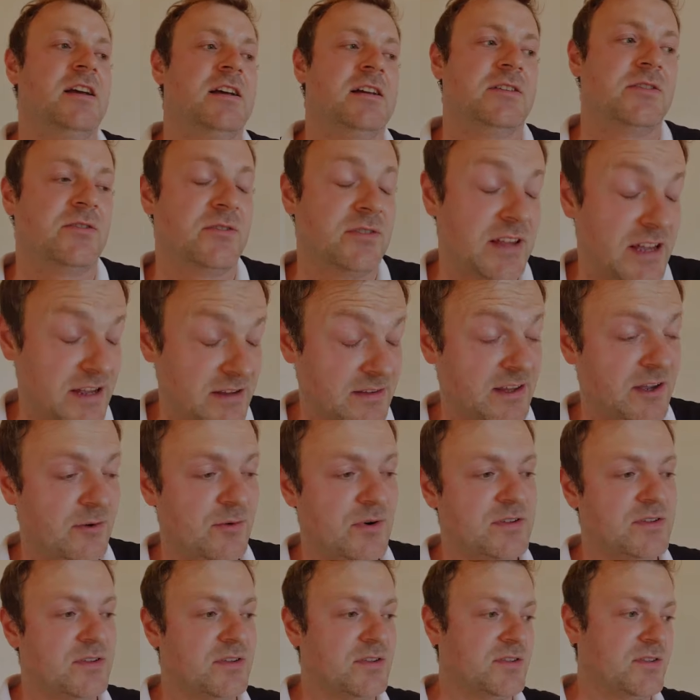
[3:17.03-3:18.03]
So then there
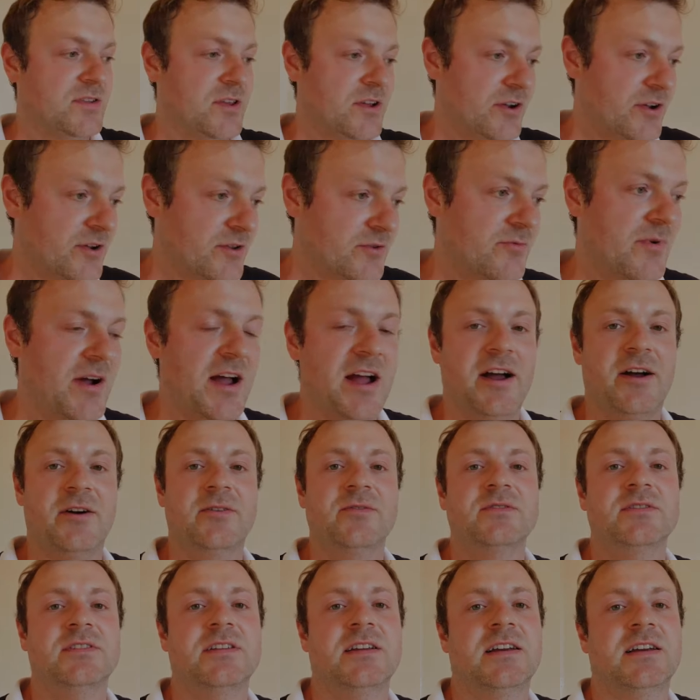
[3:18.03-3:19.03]
was a second
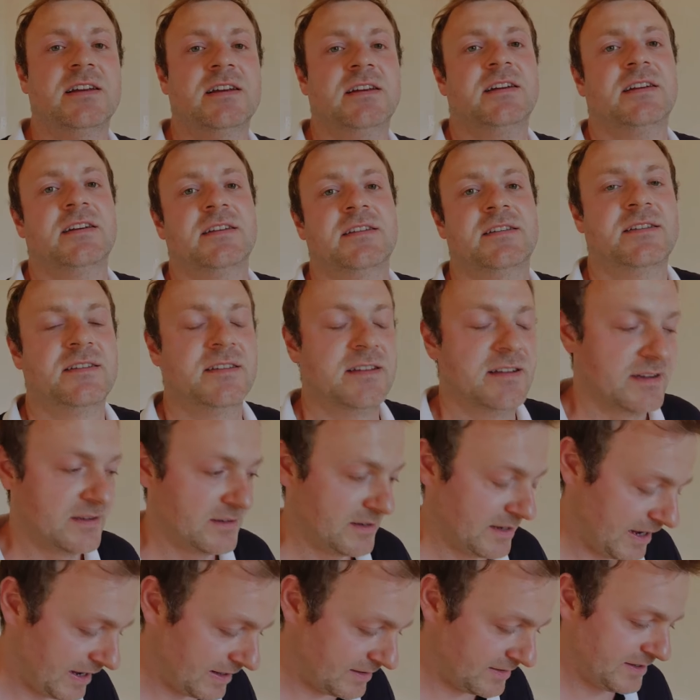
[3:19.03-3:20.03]
round,
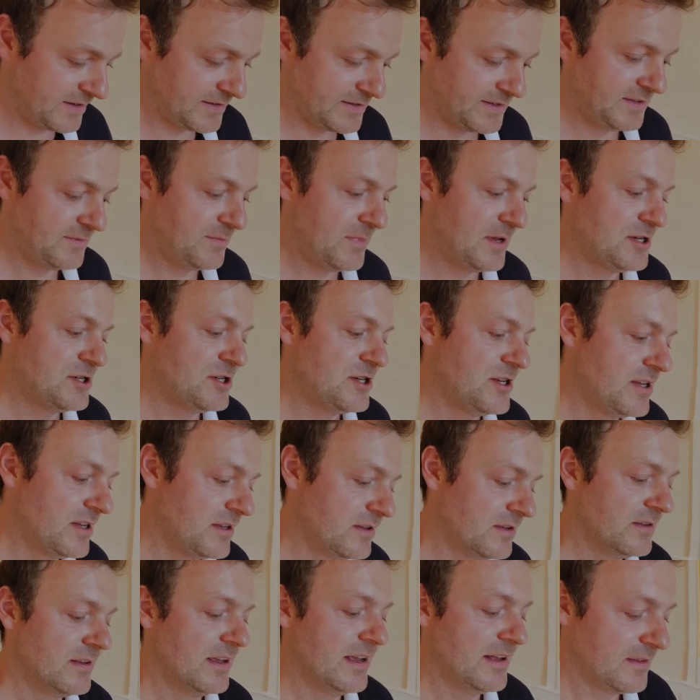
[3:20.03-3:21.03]
renting this
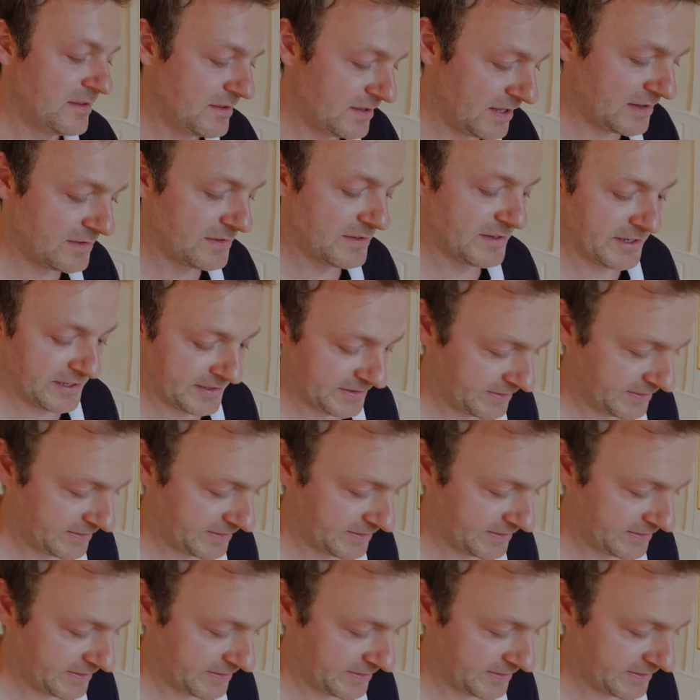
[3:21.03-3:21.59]
machine and sanding